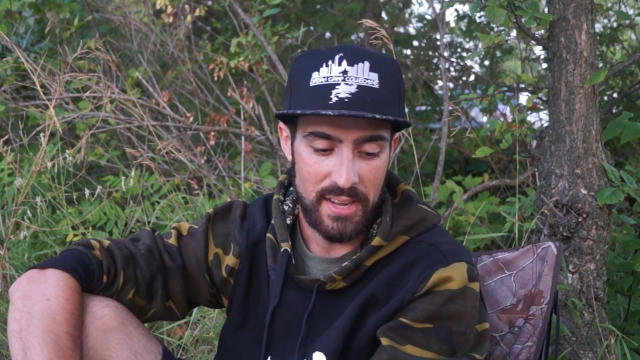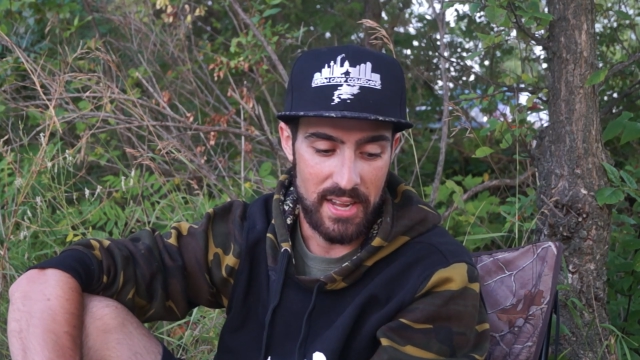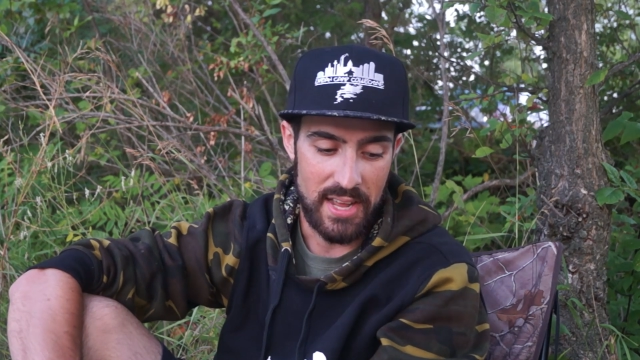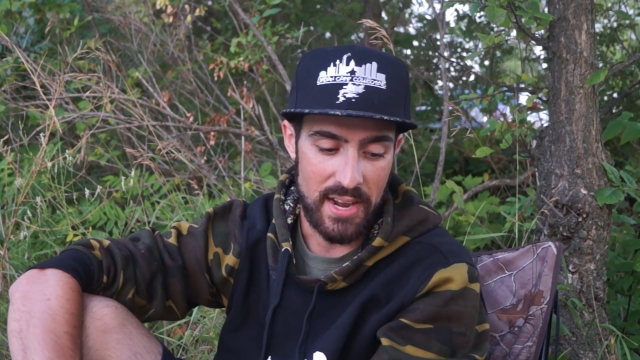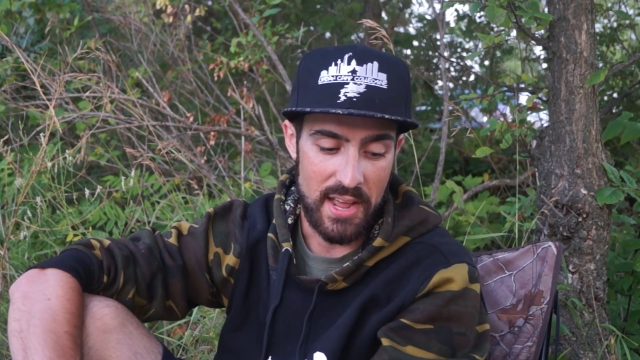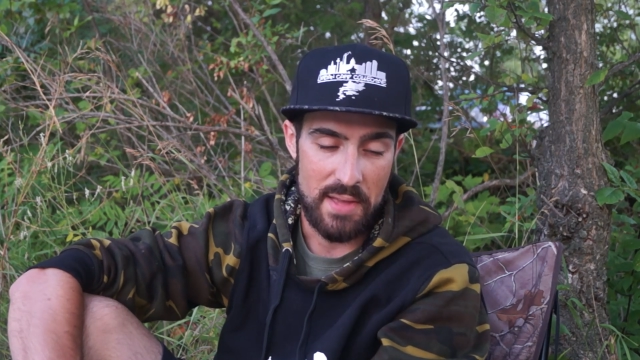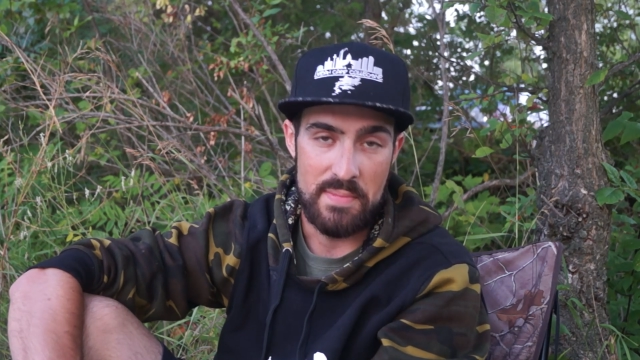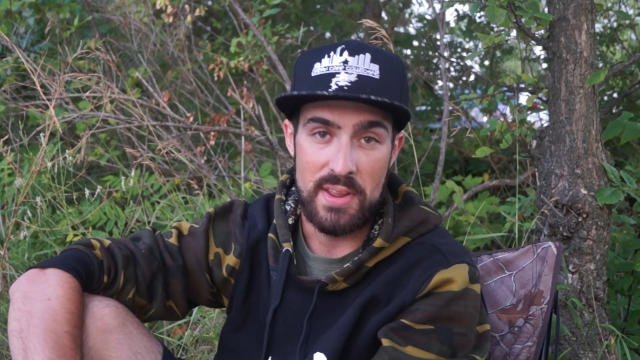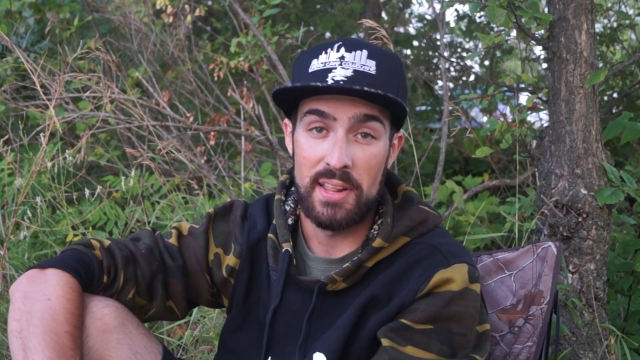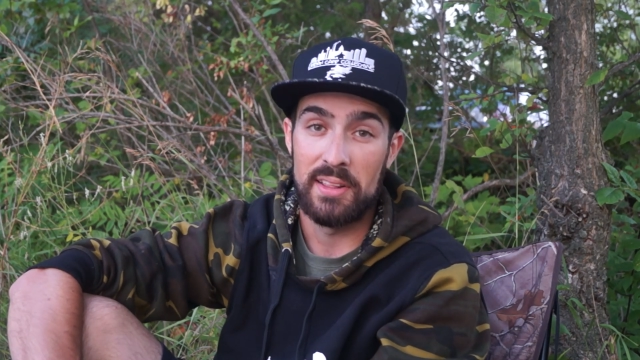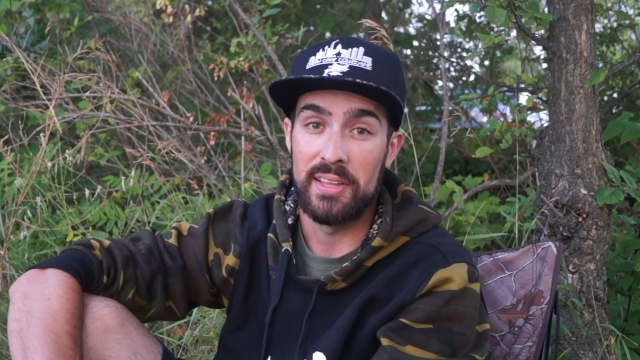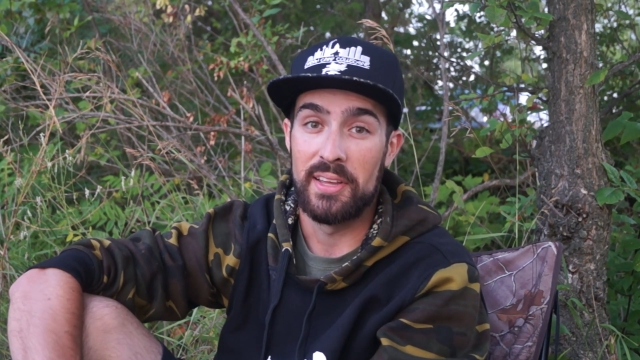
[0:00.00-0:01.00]
And I
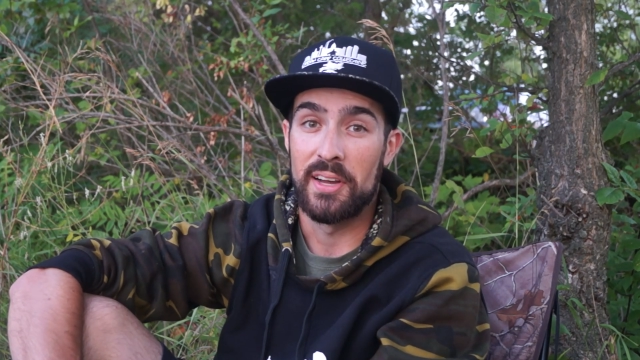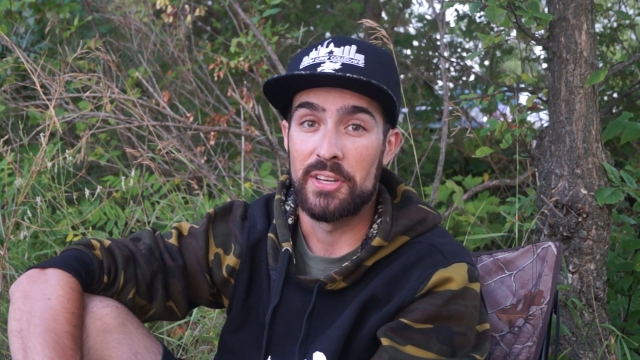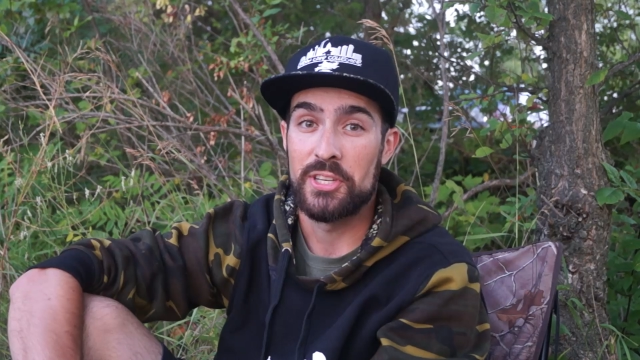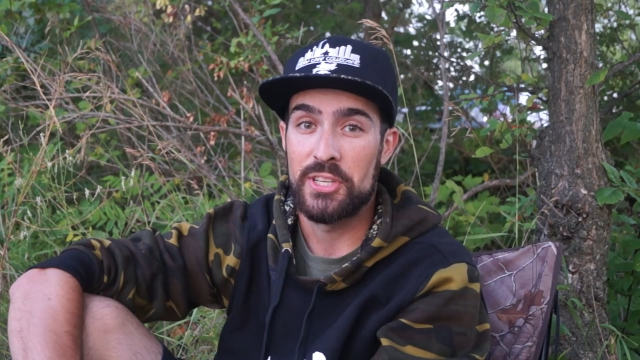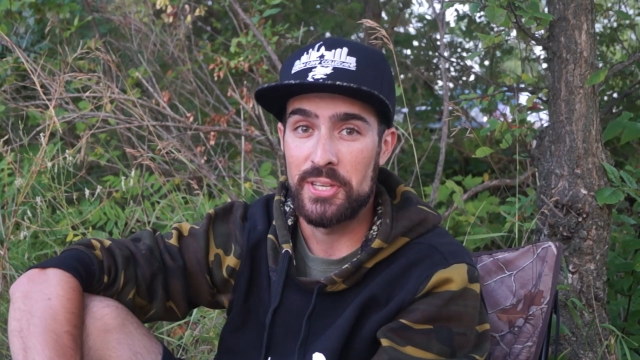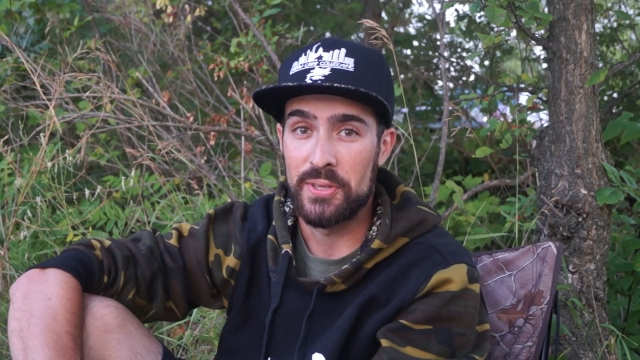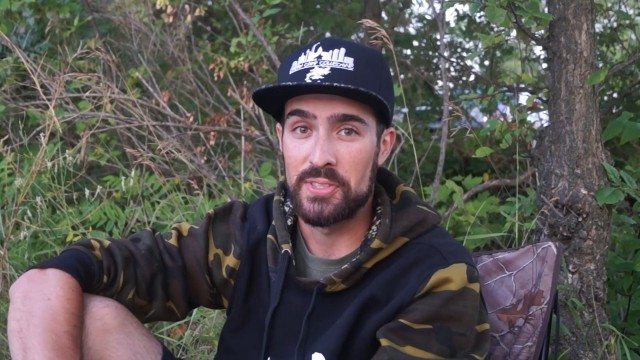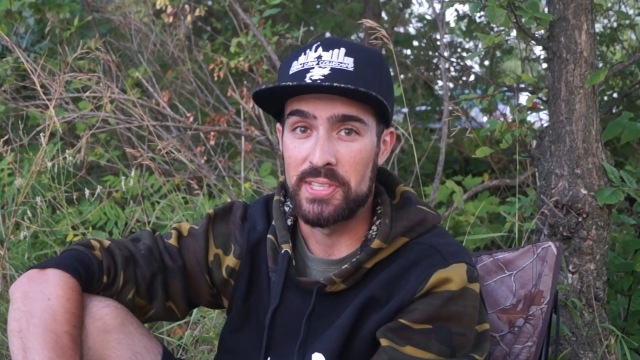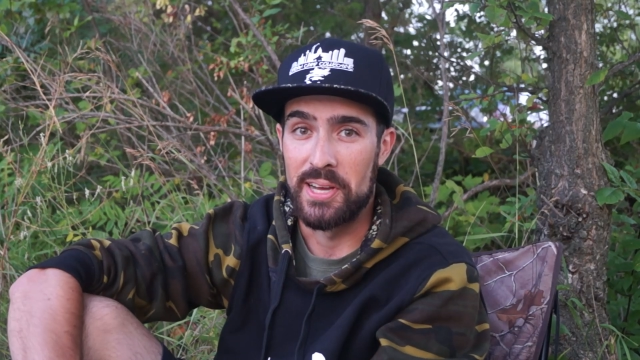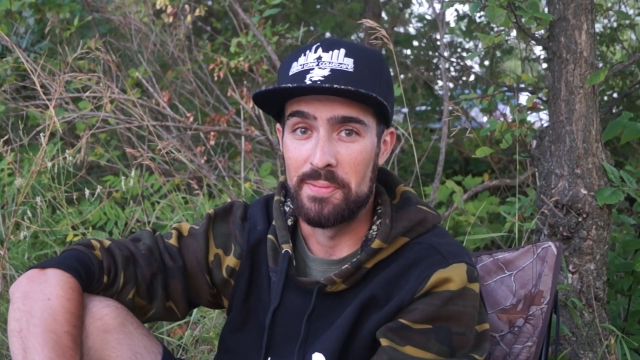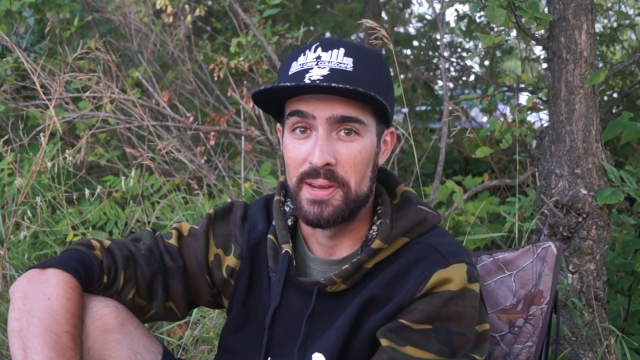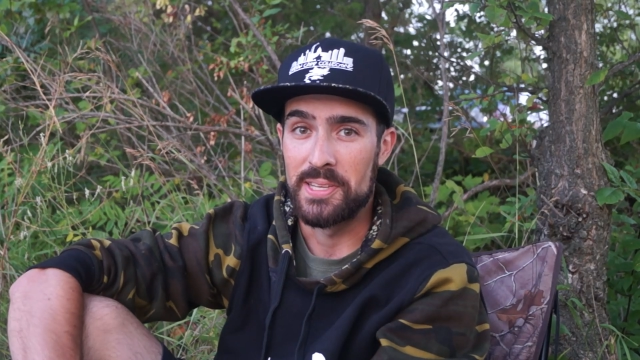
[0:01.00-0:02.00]
immediately got chills
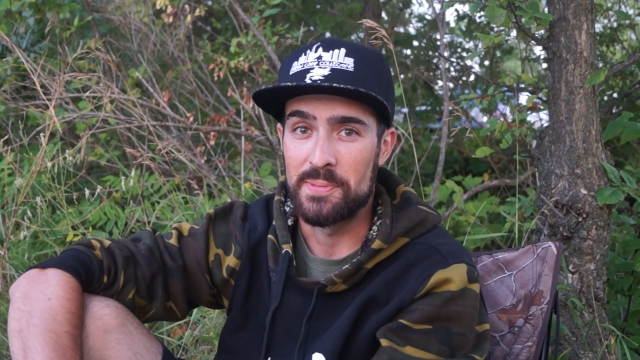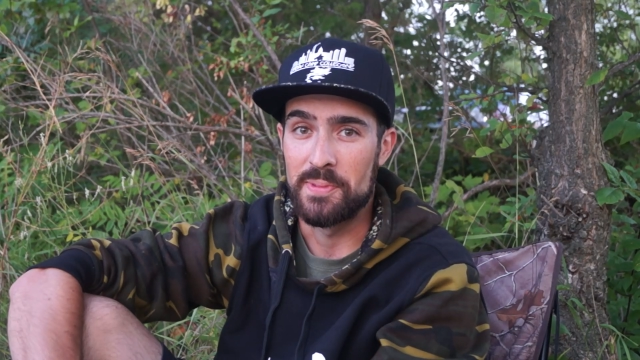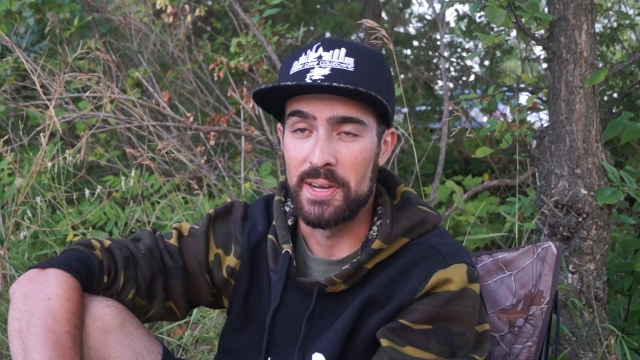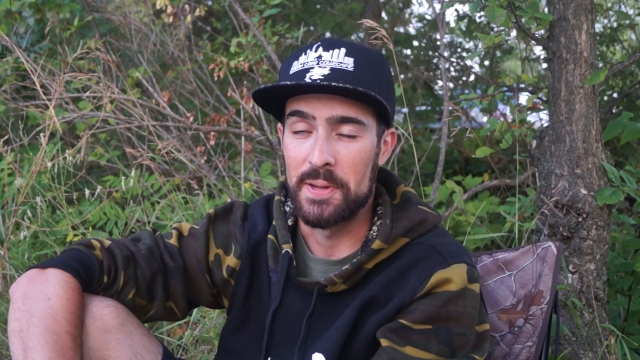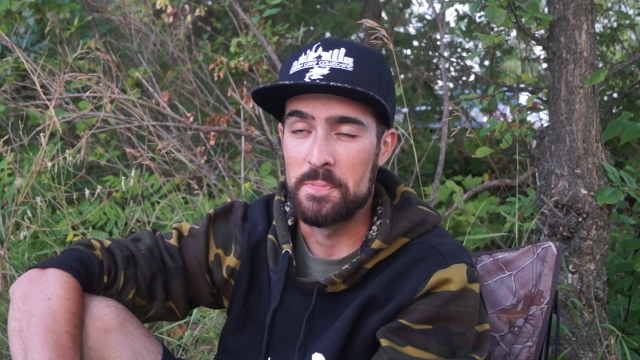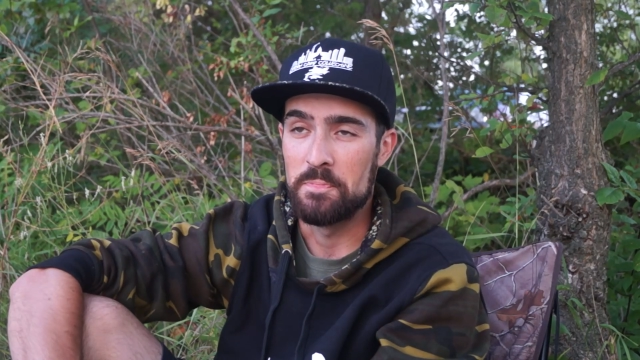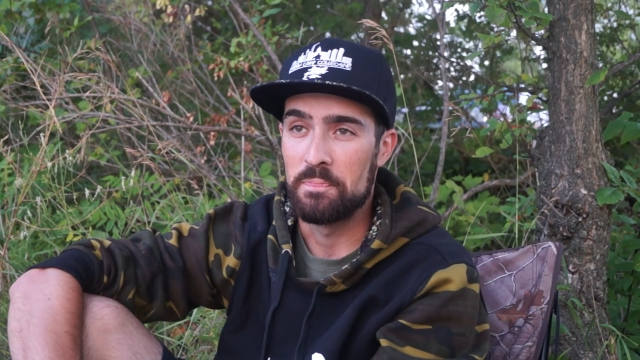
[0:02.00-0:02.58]
down my spine.